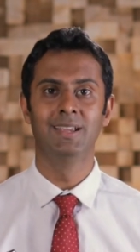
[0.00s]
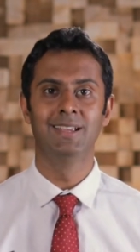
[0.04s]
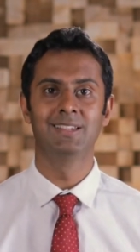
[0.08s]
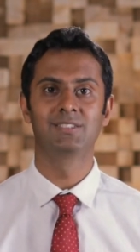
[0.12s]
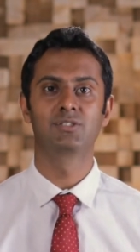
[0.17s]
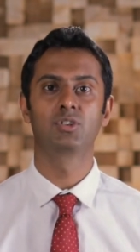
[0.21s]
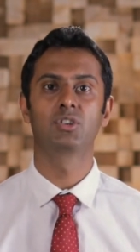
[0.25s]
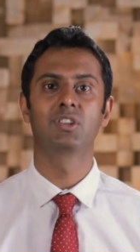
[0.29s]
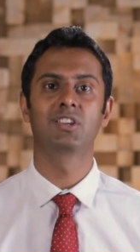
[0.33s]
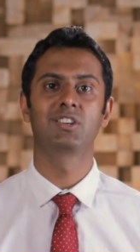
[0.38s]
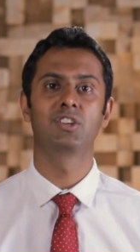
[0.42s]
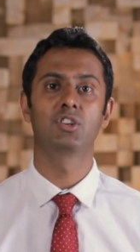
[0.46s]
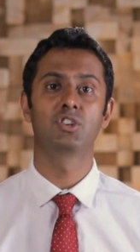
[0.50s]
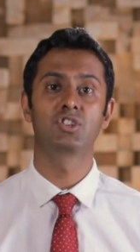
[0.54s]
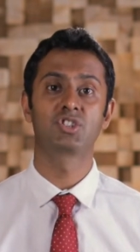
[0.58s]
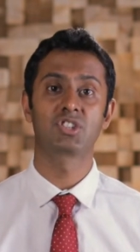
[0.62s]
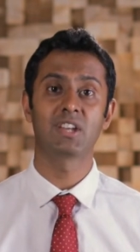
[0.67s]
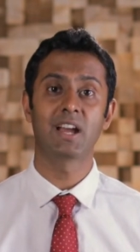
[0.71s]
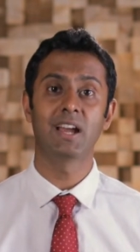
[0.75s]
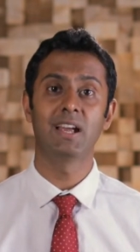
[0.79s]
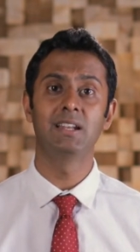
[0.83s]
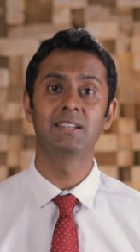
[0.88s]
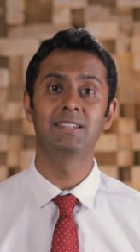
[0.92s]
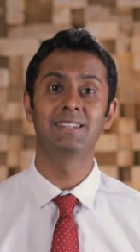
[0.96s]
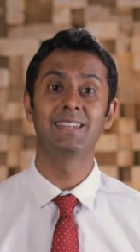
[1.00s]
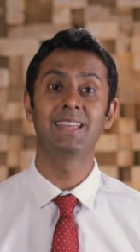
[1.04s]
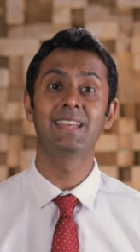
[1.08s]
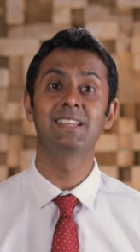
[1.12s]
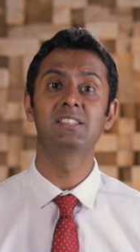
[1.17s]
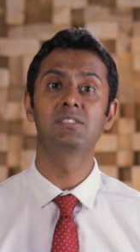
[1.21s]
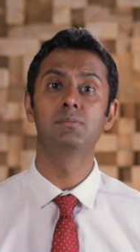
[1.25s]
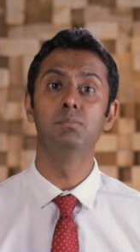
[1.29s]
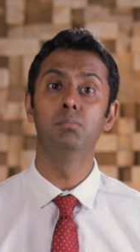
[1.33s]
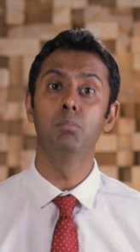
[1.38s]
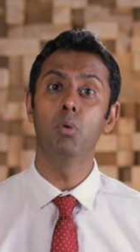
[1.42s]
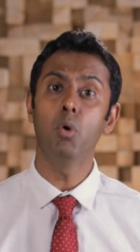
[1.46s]
so that your child
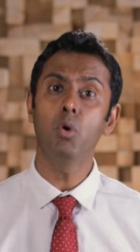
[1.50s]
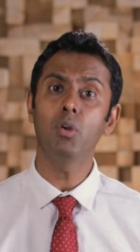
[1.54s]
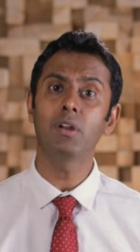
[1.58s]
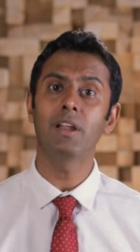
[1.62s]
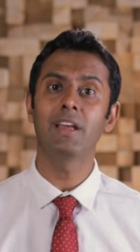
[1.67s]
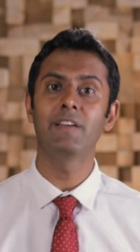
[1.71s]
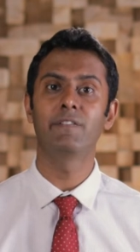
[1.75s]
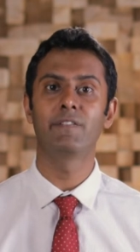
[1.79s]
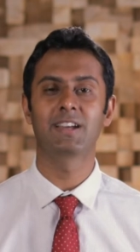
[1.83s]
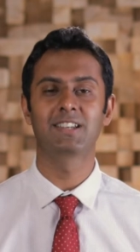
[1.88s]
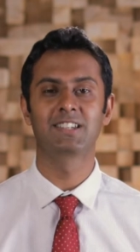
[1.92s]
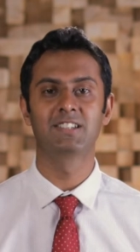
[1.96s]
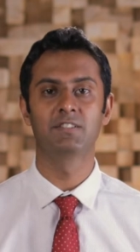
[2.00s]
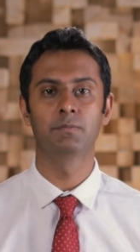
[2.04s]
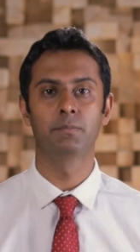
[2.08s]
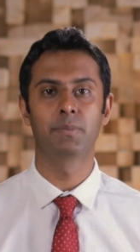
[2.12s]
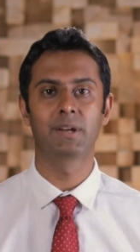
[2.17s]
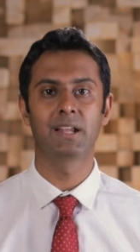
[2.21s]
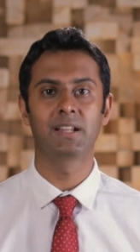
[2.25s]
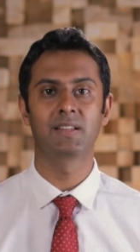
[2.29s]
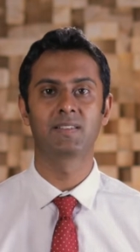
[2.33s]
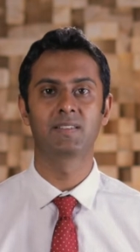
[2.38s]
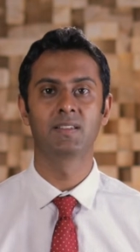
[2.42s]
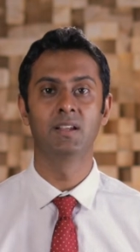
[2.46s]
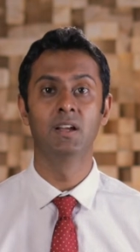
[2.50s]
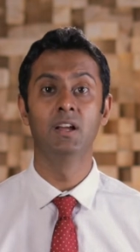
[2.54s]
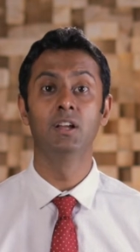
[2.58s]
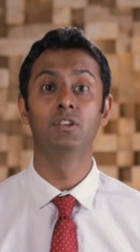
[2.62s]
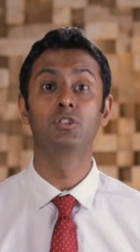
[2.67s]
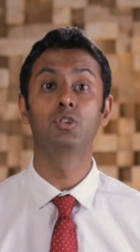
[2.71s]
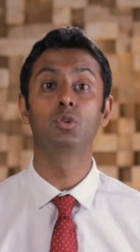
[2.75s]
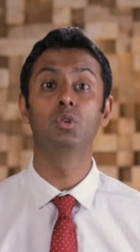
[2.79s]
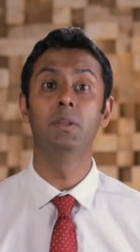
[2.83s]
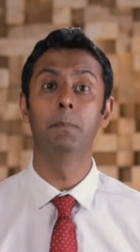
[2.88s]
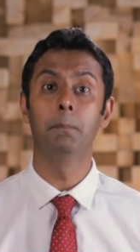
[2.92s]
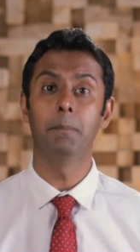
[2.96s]
takes more effective breaths
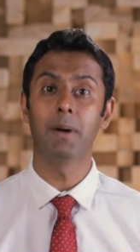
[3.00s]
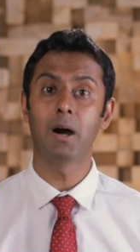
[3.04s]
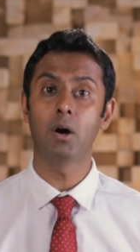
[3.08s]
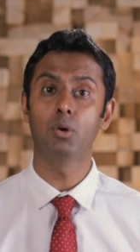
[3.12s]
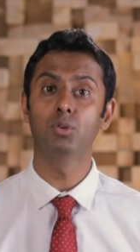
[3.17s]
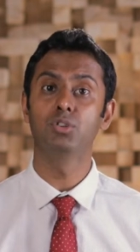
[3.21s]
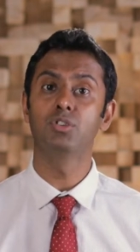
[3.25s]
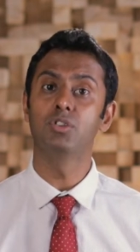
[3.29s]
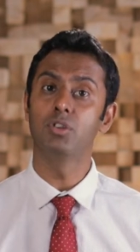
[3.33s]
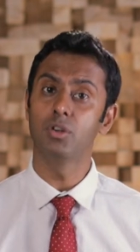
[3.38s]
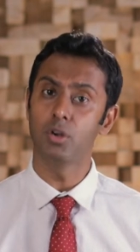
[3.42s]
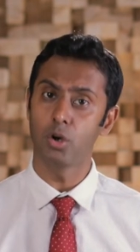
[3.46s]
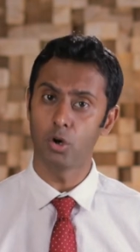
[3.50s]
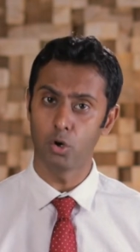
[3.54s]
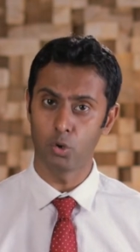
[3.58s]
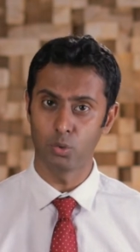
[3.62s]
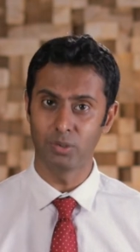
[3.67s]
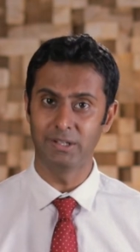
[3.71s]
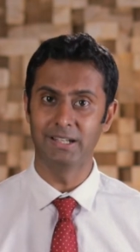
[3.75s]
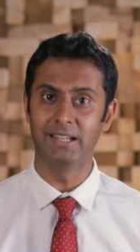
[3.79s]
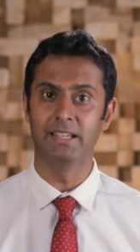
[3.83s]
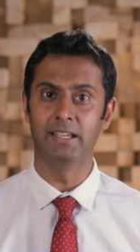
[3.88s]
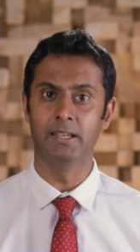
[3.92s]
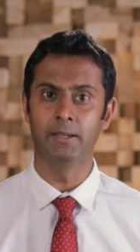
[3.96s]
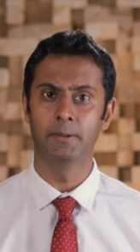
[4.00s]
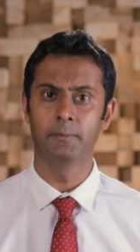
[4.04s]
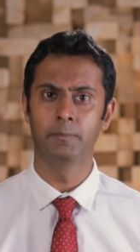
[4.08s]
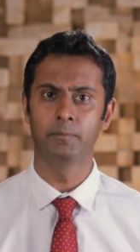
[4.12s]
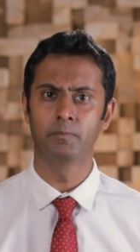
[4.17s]
through the mouth only.